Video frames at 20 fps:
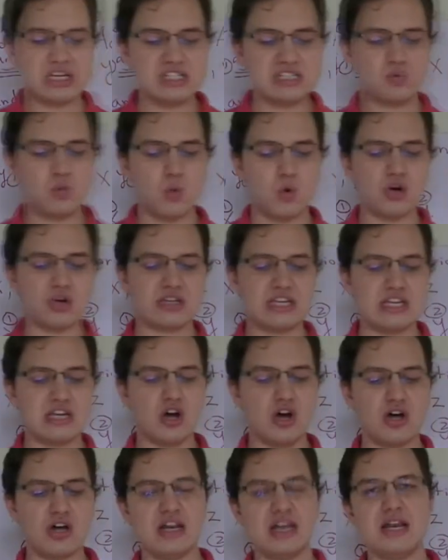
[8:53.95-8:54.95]
is working
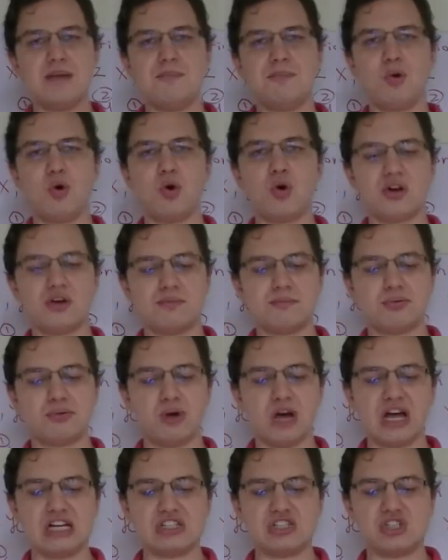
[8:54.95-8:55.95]
on an important
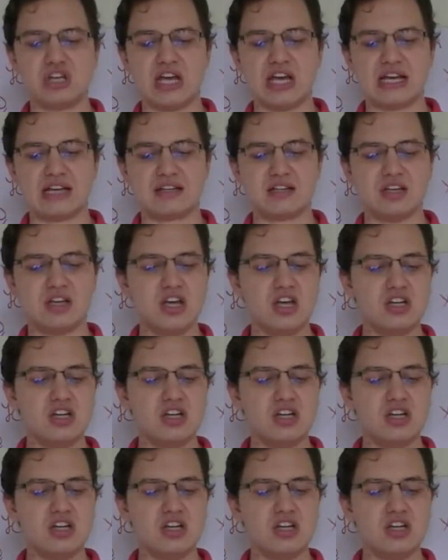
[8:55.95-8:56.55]
project,